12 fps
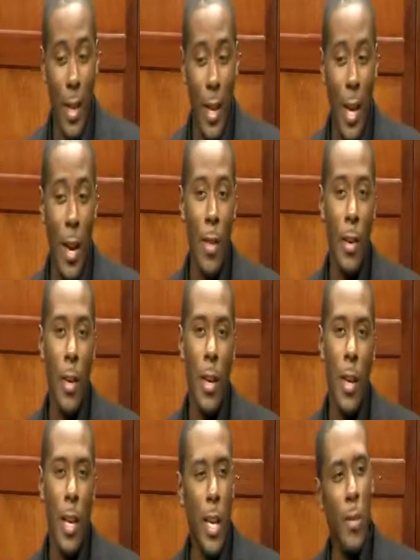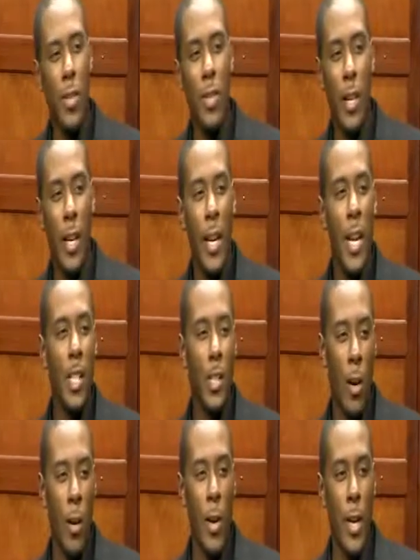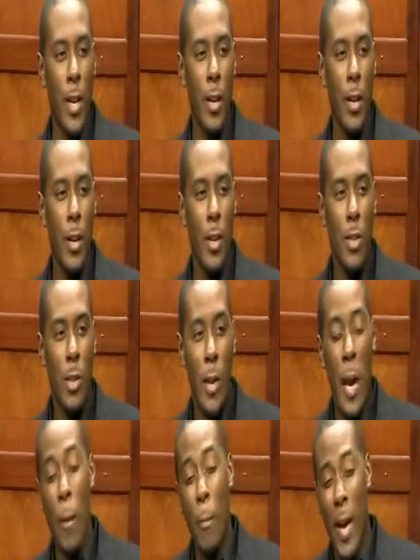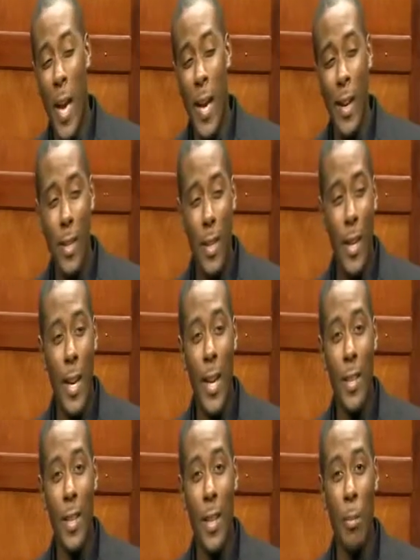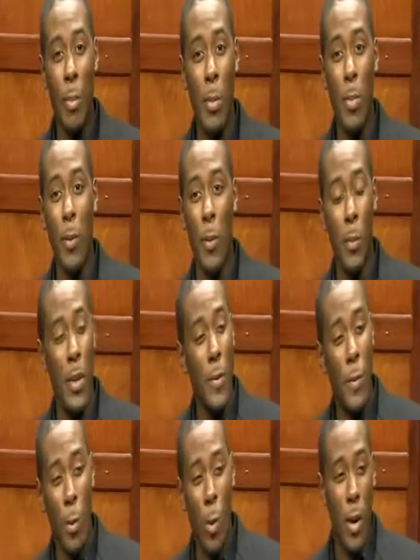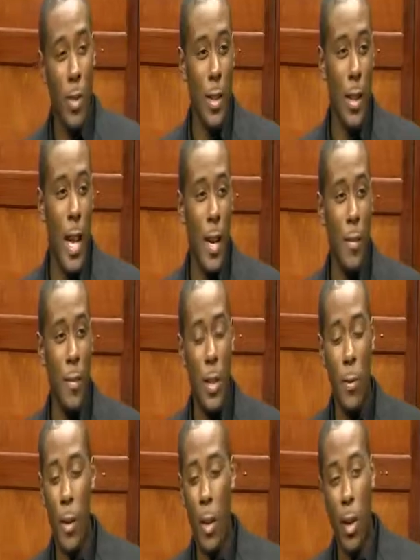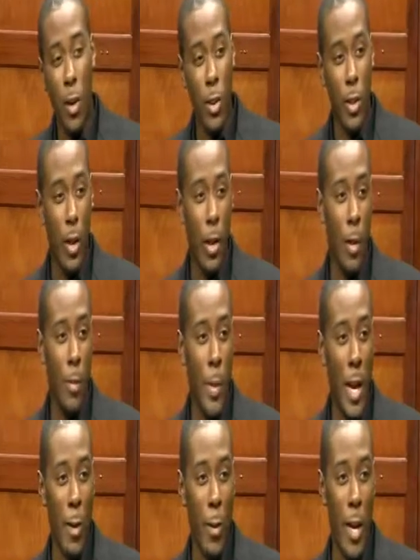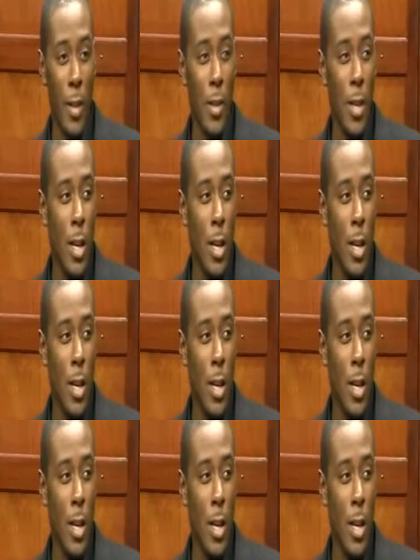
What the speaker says: together gives us a connection already. So now band is connecting people from different walks of life, different culture backgrounds,